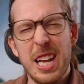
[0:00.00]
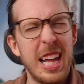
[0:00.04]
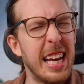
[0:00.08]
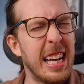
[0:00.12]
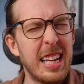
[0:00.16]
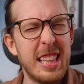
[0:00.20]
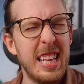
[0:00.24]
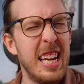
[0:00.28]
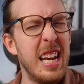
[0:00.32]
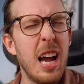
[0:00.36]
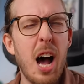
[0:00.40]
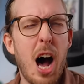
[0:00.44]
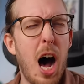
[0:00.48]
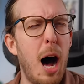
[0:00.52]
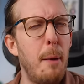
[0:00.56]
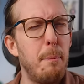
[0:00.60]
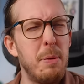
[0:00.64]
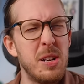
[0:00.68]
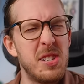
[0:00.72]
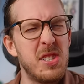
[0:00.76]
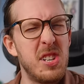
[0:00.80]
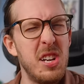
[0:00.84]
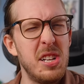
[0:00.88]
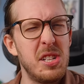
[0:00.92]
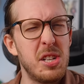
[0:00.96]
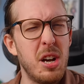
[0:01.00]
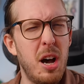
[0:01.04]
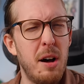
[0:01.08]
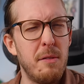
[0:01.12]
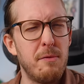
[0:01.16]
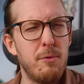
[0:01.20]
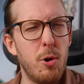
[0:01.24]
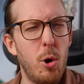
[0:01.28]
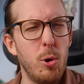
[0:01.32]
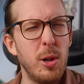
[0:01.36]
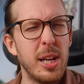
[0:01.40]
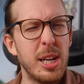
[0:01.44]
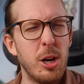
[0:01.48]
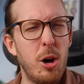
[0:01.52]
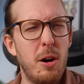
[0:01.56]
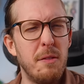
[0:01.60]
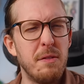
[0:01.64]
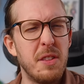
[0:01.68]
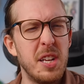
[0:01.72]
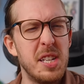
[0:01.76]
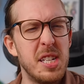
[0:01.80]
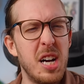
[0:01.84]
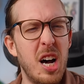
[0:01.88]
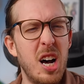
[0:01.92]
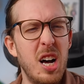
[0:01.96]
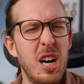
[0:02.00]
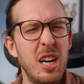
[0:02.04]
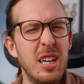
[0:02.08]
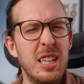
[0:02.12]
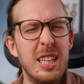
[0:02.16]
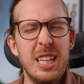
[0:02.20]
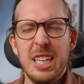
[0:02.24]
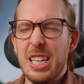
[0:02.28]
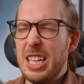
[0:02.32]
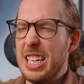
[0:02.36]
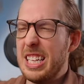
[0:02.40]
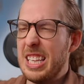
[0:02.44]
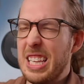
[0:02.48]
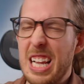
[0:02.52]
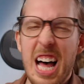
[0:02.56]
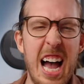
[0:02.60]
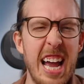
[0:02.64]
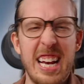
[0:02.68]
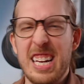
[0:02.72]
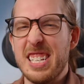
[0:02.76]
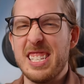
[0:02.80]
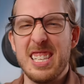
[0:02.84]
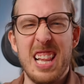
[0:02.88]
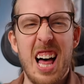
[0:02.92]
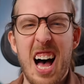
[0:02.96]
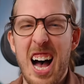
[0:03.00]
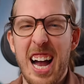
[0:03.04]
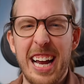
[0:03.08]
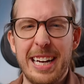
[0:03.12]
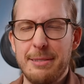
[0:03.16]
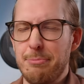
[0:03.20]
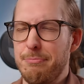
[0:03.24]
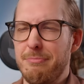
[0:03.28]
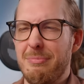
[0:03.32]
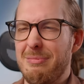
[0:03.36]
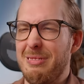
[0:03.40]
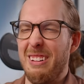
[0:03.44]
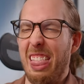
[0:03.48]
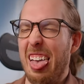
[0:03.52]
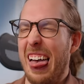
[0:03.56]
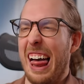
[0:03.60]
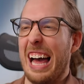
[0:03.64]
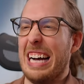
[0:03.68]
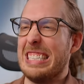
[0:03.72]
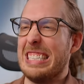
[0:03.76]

like the opposite of rolling off the tongue. Lioness Line. Blah.